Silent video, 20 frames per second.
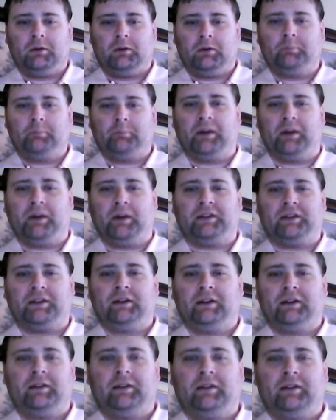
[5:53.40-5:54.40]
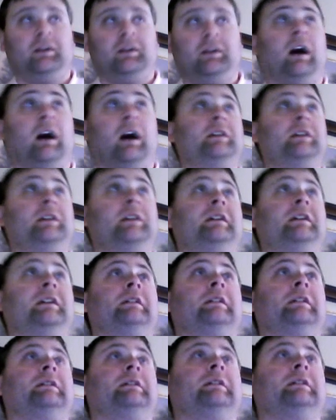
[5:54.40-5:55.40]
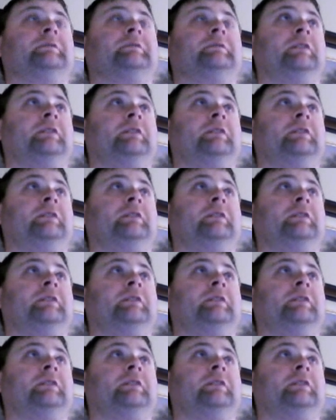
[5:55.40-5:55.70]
But the idea of